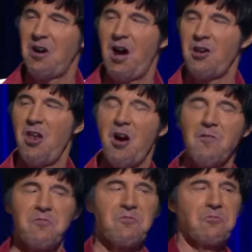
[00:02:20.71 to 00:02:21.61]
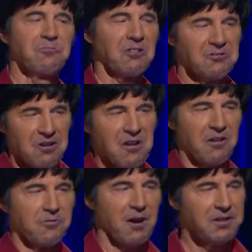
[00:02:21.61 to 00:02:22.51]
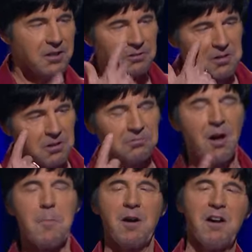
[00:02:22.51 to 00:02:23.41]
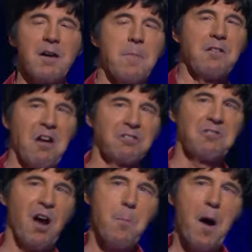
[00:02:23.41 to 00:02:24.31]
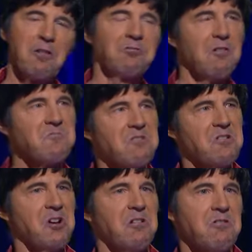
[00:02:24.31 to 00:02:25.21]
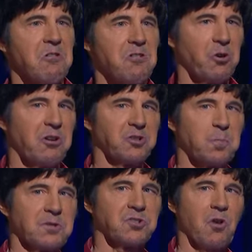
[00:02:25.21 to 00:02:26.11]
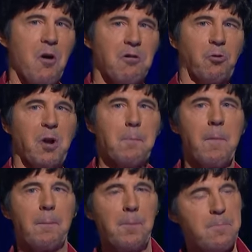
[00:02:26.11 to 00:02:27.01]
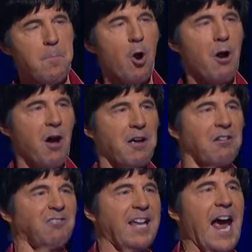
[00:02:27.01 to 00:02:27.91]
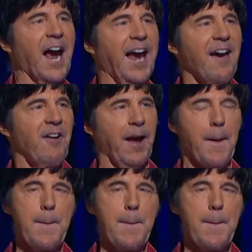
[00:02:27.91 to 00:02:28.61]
I love. That's right. I get a tear down my eye, man. Think about it. Christmas song, Christmas people, and Thanksgiving.